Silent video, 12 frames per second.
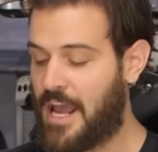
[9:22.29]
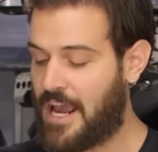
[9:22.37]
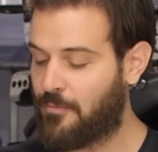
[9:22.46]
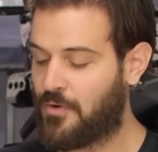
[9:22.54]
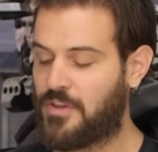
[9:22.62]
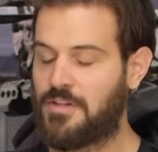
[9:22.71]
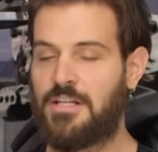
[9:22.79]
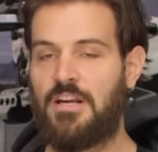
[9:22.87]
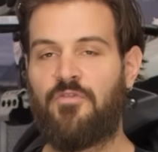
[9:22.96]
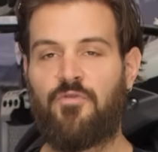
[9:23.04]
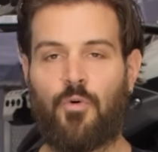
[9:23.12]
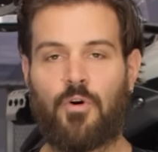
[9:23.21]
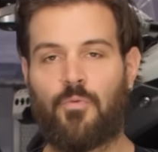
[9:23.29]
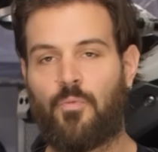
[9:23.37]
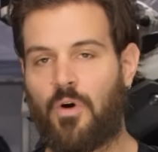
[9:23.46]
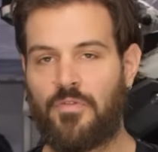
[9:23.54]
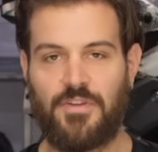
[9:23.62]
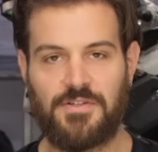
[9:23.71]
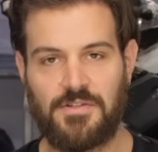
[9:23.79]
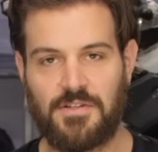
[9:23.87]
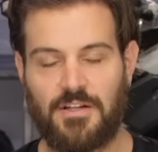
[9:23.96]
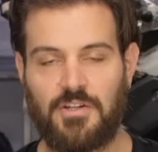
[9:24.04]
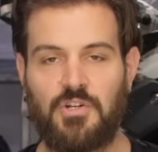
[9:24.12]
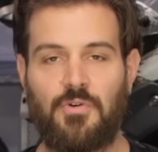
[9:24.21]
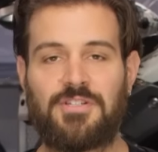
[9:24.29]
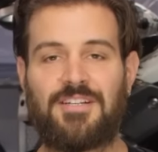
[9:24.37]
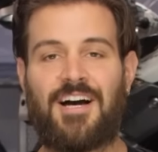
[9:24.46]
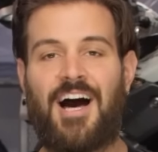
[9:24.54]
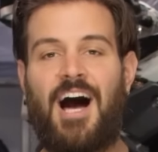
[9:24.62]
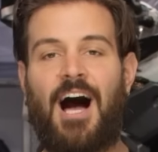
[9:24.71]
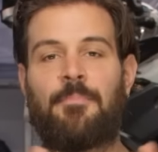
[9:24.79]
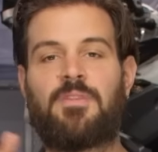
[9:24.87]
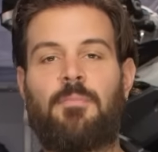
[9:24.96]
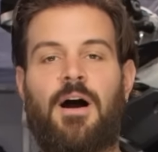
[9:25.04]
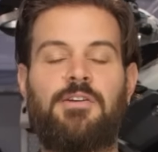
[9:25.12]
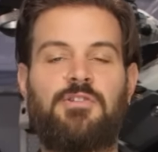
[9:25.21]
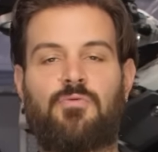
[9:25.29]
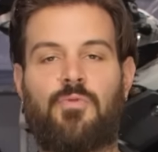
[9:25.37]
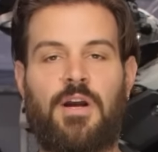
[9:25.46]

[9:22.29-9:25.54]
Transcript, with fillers: And with the D four, what this is going to do, it's going to optimize your